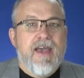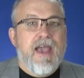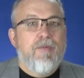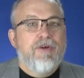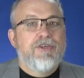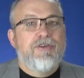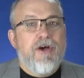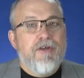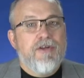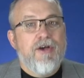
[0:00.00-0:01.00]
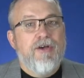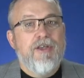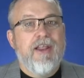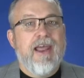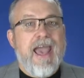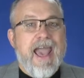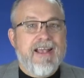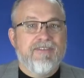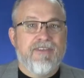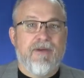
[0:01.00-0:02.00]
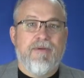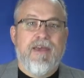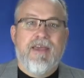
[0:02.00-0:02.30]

And what you don't know, you need to ask them.